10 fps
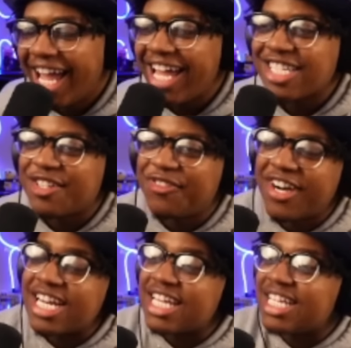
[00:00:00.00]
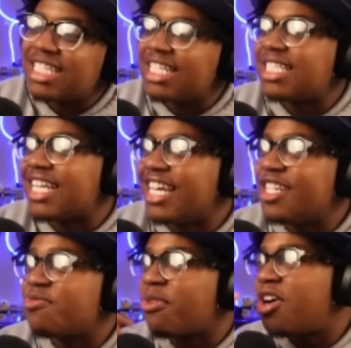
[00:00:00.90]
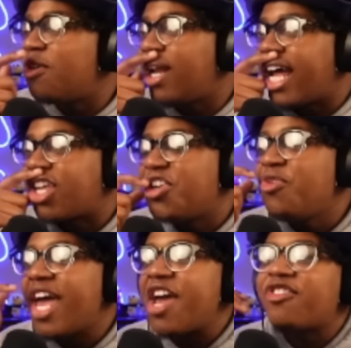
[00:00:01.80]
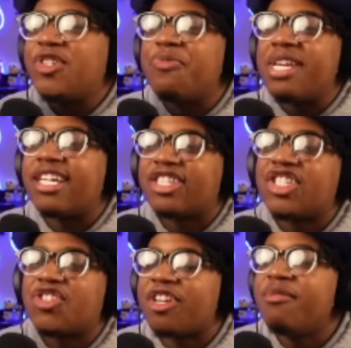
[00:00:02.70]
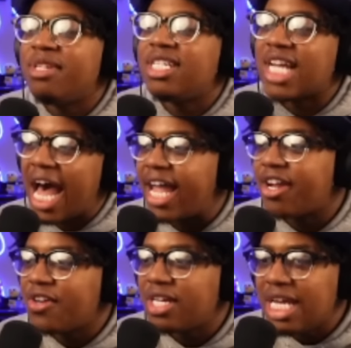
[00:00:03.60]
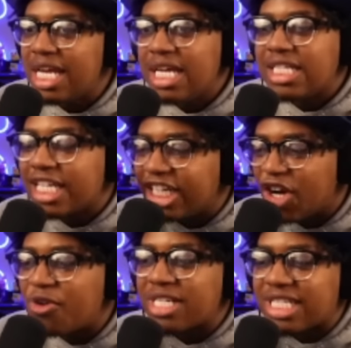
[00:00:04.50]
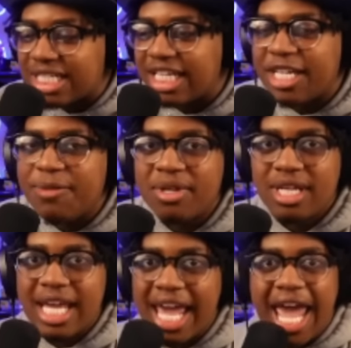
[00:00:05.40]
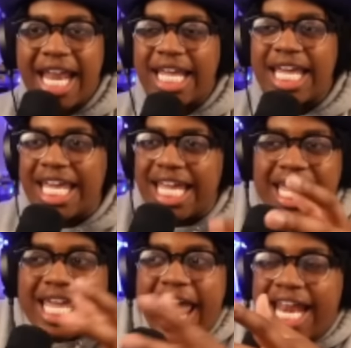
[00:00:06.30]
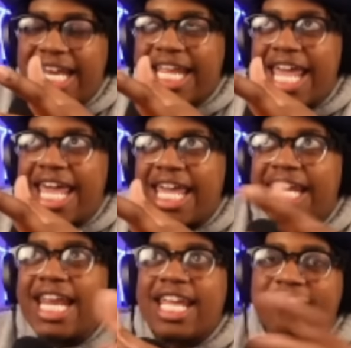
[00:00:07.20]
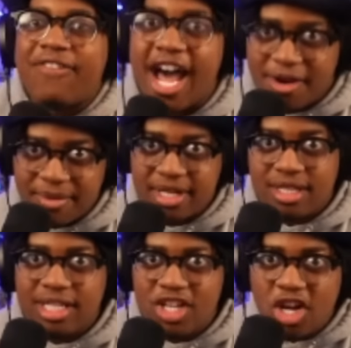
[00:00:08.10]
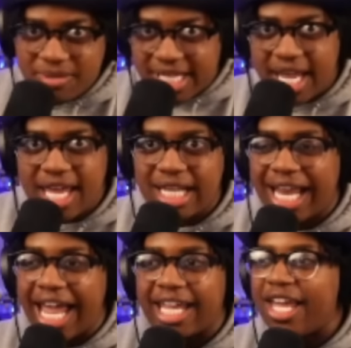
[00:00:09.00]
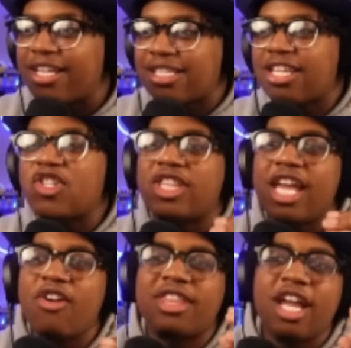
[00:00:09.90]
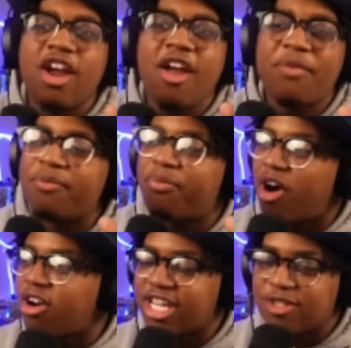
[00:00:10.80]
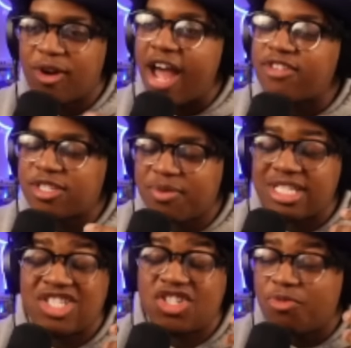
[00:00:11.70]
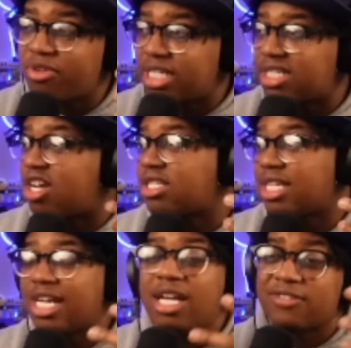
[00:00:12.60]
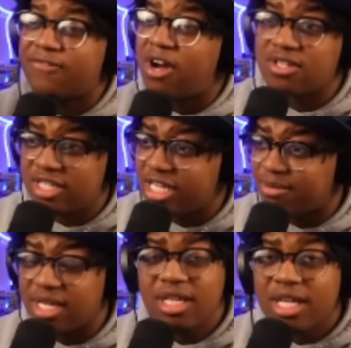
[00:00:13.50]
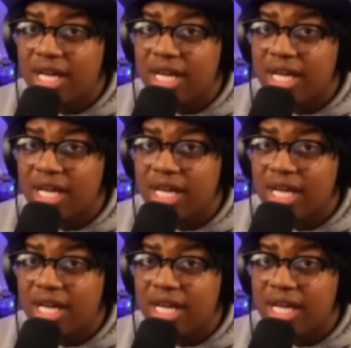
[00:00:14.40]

As funny as this is, bro, like you have to be extremely tired to go to sleep at in any environment. You know what I'm saying? Like there have been parties where I've just been super exhausted and I'll just fall asleep, nigga.